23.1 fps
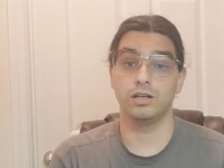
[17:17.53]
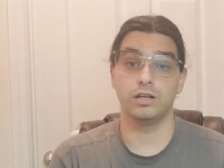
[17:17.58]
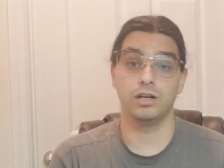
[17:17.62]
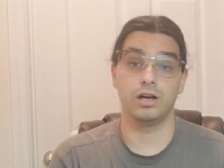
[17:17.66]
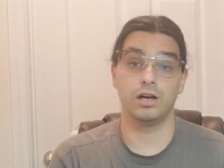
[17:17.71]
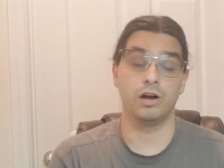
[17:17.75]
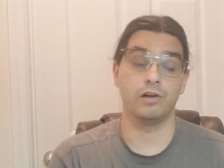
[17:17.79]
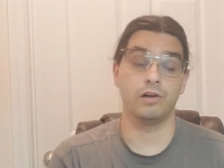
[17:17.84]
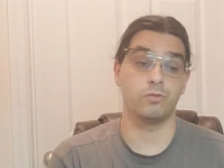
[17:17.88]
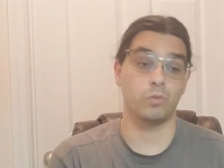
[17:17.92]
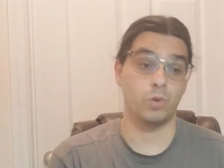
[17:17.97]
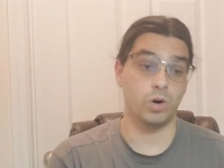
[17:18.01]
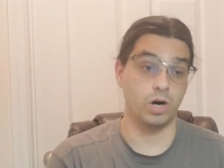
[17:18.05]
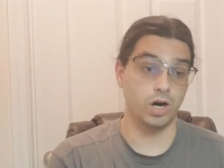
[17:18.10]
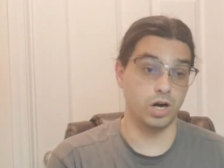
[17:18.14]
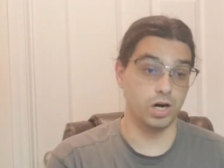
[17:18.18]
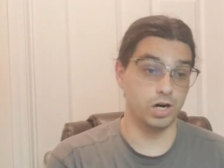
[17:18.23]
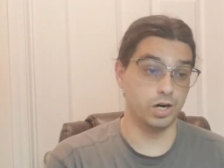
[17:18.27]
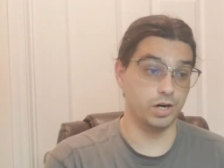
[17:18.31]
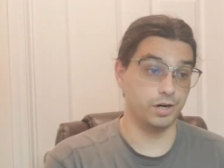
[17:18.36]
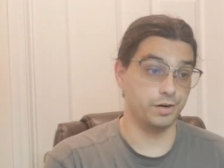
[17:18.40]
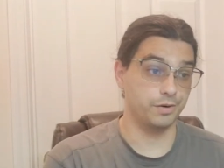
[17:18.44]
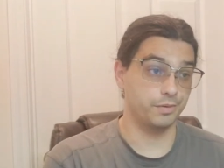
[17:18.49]
of
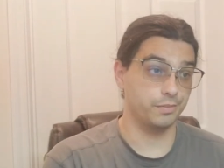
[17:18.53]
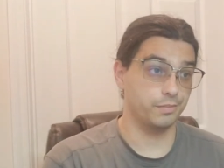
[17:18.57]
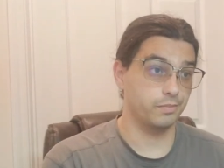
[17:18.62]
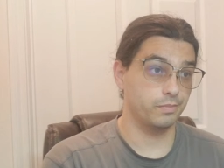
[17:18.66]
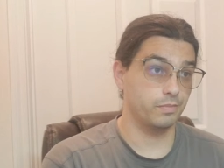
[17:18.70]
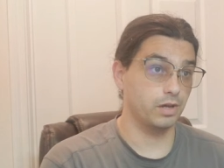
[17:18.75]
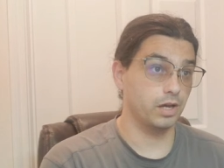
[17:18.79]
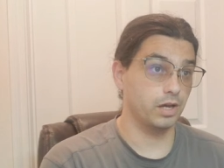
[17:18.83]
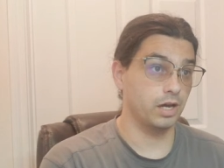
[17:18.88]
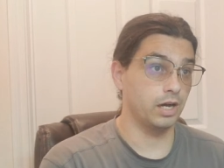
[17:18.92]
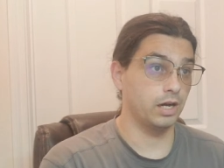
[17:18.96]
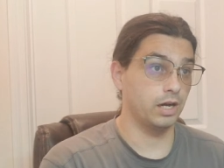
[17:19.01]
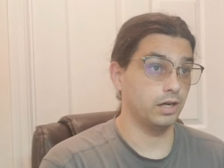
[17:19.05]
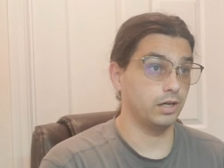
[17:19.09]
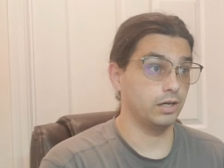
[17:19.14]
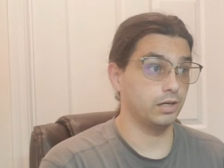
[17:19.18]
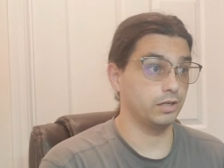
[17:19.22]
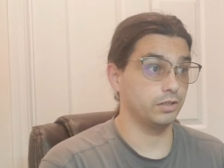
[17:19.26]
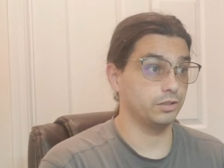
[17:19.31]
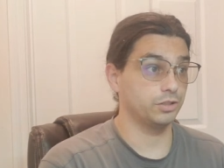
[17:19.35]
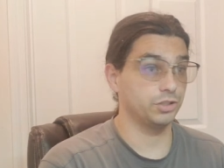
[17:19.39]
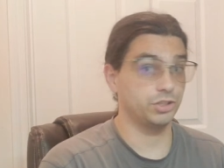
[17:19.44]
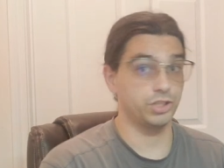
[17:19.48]
water,
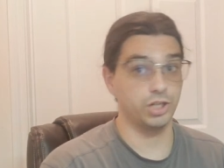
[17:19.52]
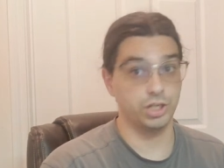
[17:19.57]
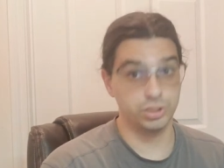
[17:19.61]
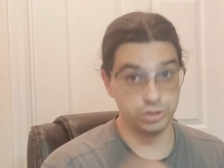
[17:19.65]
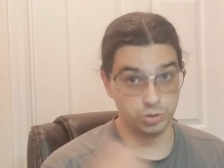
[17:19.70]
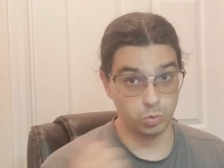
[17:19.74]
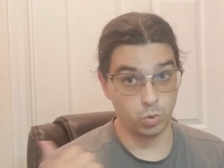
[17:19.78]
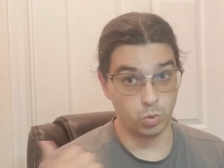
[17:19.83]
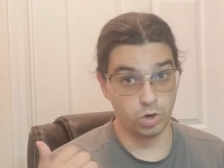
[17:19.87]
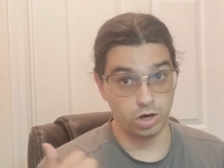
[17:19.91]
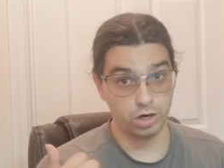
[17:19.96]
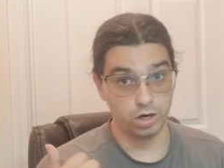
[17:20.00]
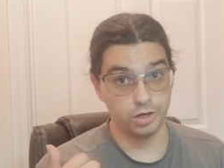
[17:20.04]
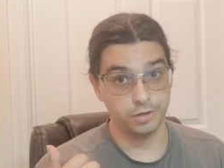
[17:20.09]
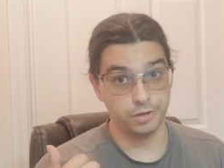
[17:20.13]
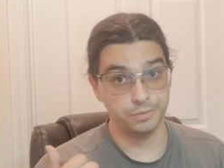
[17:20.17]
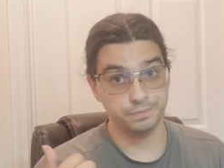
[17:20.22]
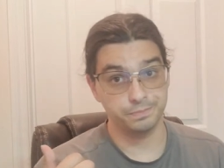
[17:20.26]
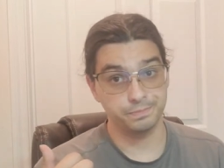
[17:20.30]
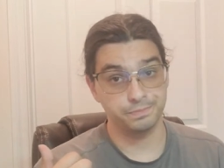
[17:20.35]
jugs of water,